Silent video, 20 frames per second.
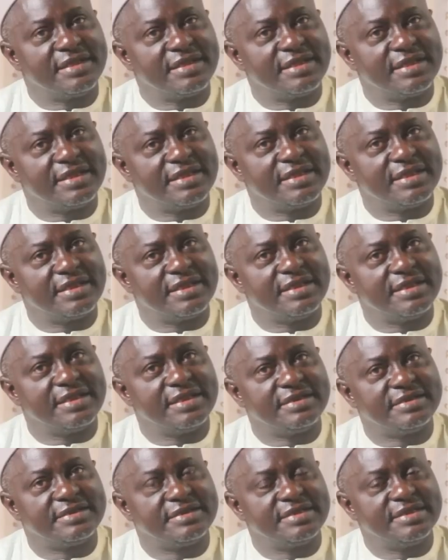
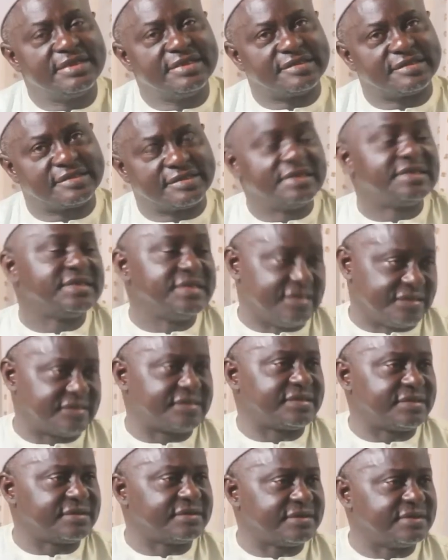It is
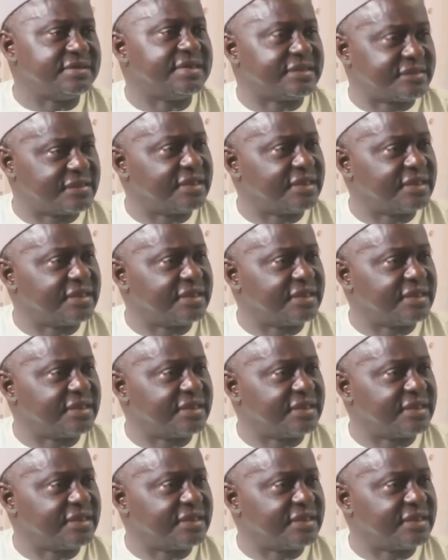in a